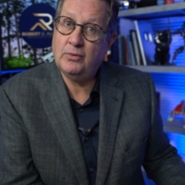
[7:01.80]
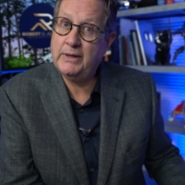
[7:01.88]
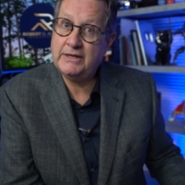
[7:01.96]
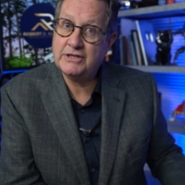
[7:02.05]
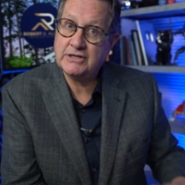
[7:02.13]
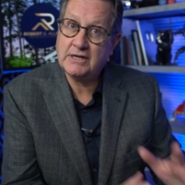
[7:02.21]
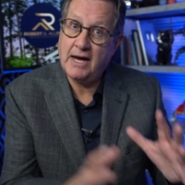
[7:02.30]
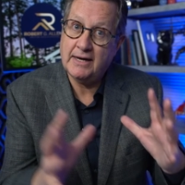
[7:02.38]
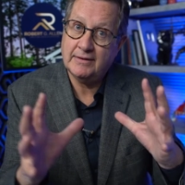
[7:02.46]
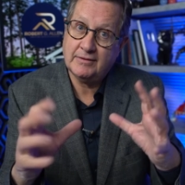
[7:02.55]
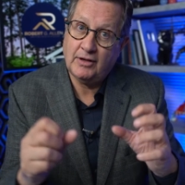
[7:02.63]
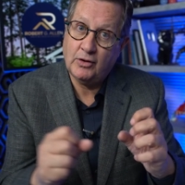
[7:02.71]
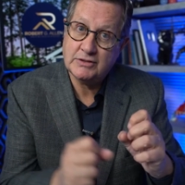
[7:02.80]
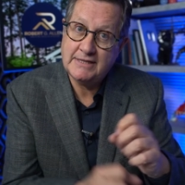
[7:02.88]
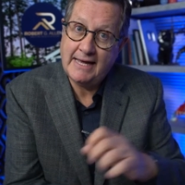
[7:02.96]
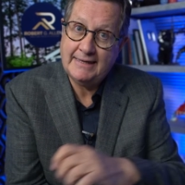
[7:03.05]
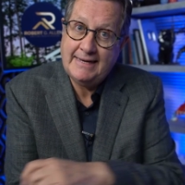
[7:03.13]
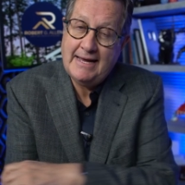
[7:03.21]
we just kind of closed
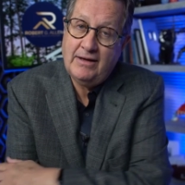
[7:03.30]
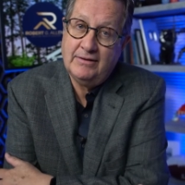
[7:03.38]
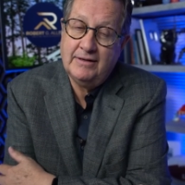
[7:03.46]
that down.